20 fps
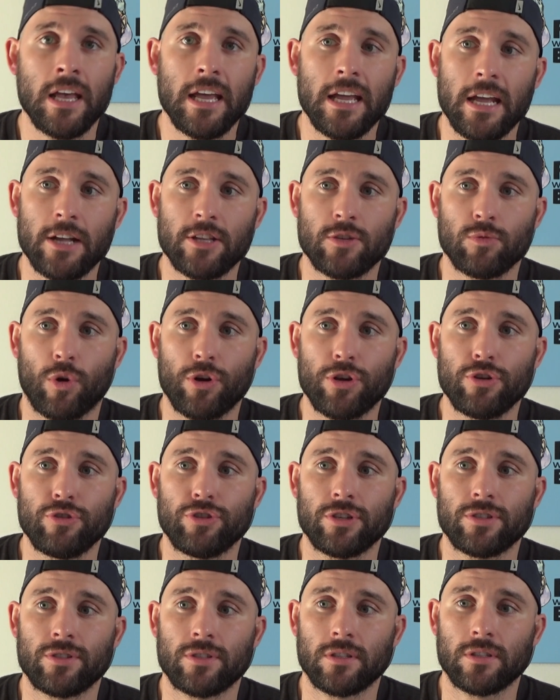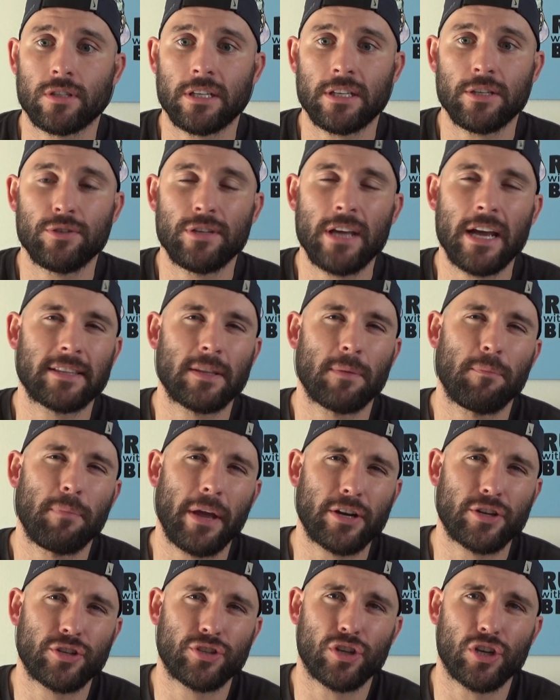it's where you take the
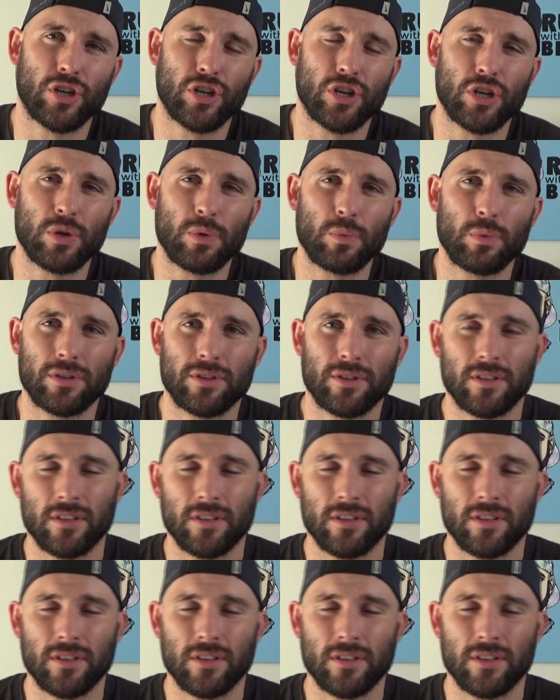picture with